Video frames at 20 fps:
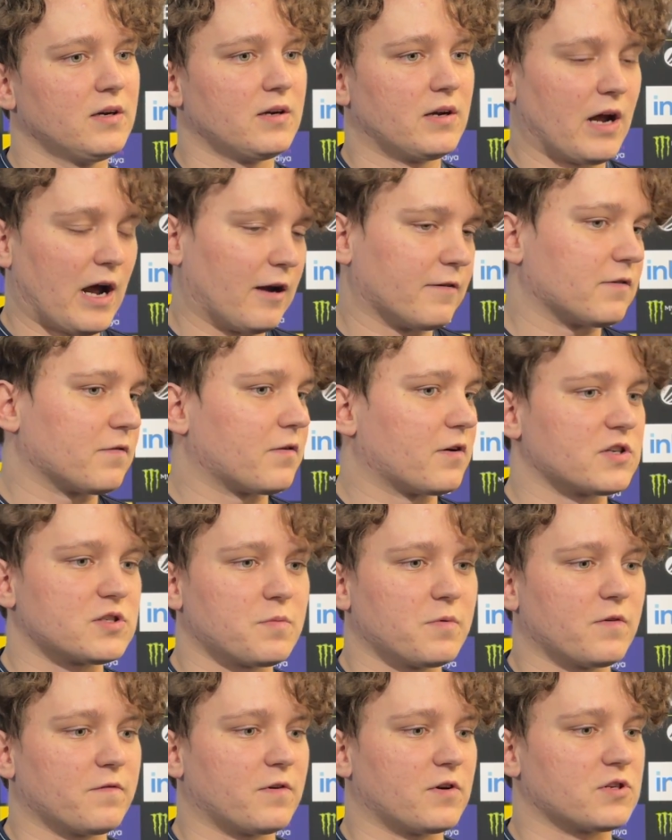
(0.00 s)
after
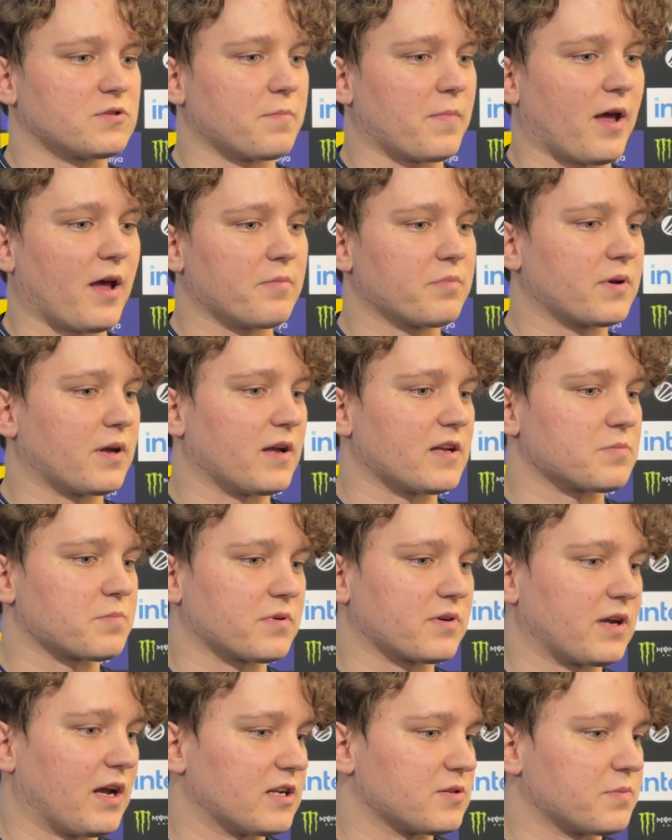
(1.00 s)
first map,
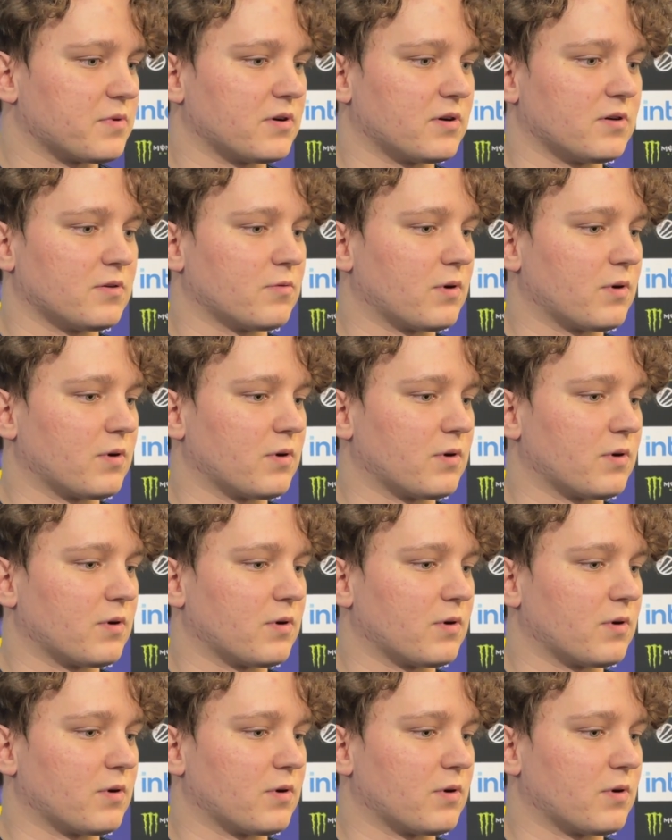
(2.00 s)
Casper,